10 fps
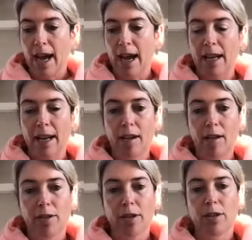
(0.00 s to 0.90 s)
I
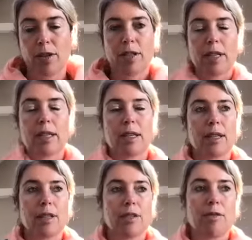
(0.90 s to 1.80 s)
love to use it
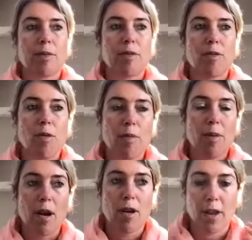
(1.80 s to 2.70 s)
sort of before a
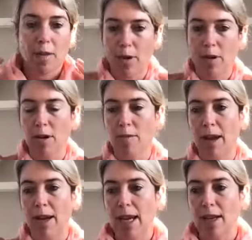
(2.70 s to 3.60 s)
bath. I'll put it on
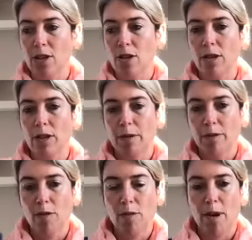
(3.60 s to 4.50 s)
my neck and shoulders
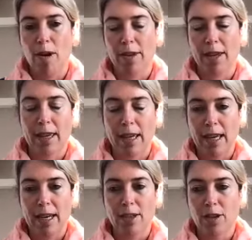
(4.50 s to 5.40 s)
before a bath, and then
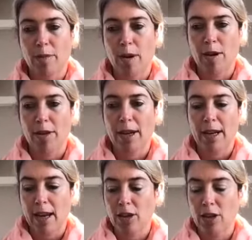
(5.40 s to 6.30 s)
get into a bath. And it
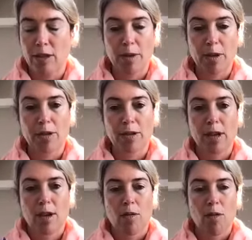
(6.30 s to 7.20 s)
actually, because
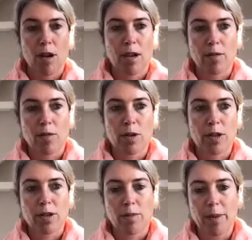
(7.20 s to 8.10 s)
oil and water
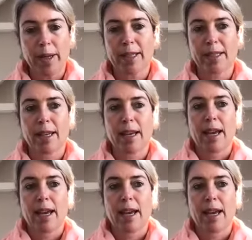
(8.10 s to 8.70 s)
don't mix,